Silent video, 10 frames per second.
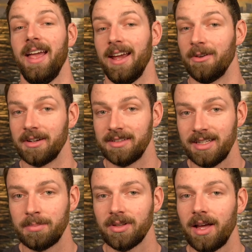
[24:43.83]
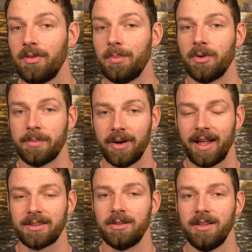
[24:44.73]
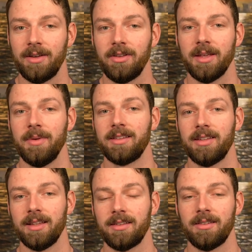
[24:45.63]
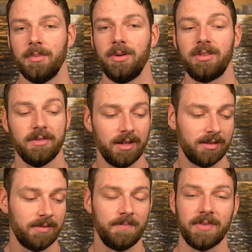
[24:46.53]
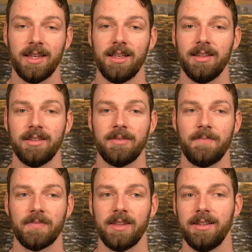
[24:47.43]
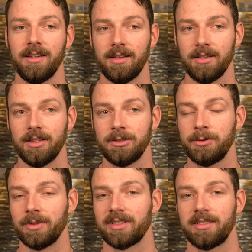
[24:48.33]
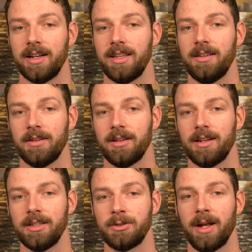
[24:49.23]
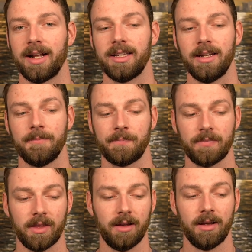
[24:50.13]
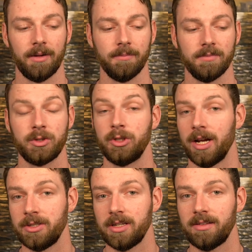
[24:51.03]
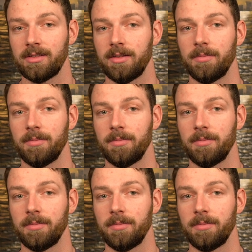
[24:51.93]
On a deeper level, more practical level that makes sense to most of us is they did a short study tracking judges